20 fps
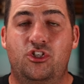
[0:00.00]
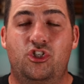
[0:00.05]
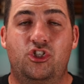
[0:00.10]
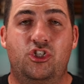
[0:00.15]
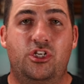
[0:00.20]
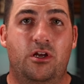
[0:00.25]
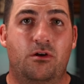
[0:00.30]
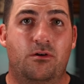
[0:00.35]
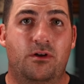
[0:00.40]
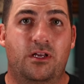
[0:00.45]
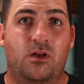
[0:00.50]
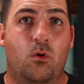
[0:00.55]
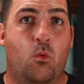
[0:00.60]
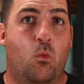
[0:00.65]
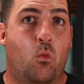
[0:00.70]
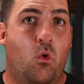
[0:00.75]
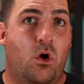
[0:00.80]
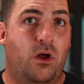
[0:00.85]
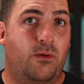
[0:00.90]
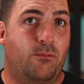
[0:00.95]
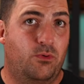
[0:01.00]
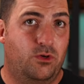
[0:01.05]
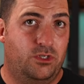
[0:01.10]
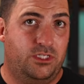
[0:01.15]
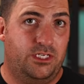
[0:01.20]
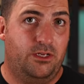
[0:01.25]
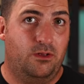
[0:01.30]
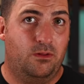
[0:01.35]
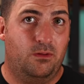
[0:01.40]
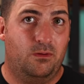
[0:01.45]
sharing one
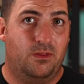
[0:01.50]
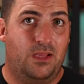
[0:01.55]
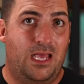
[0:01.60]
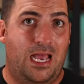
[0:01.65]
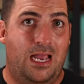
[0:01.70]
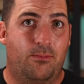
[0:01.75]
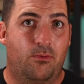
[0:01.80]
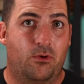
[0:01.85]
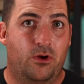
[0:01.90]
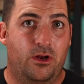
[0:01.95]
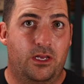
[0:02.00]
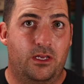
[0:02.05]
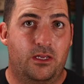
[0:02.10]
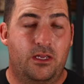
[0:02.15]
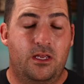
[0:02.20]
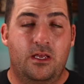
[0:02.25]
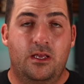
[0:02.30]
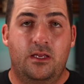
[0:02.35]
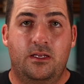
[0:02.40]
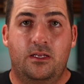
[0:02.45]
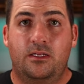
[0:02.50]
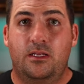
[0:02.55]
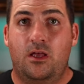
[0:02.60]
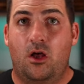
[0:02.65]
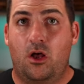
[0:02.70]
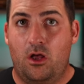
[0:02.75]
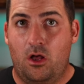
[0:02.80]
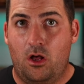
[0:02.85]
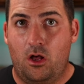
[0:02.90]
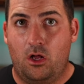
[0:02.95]
particular library
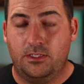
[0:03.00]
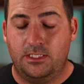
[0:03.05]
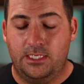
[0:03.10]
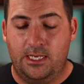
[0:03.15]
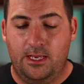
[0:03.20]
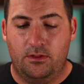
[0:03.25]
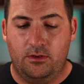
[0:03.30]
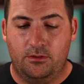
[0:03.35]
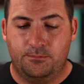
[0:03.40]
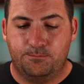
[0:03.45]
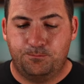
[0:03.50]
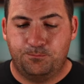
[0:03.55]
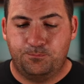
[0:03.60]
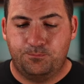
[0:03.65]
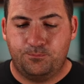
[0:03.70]
altogether.